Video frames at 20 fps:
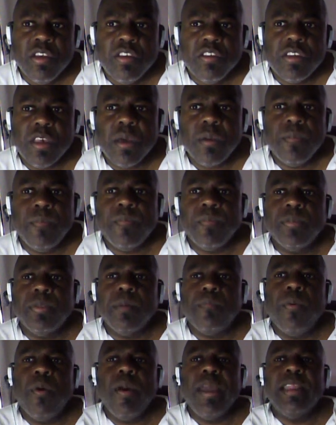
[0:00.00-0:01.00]
So
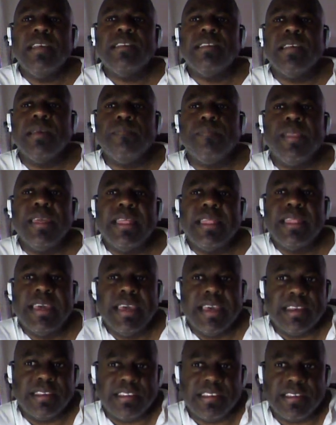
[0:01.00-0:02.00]
the point is simply
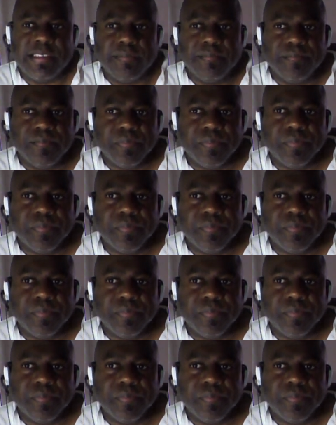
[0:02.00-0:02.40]
this.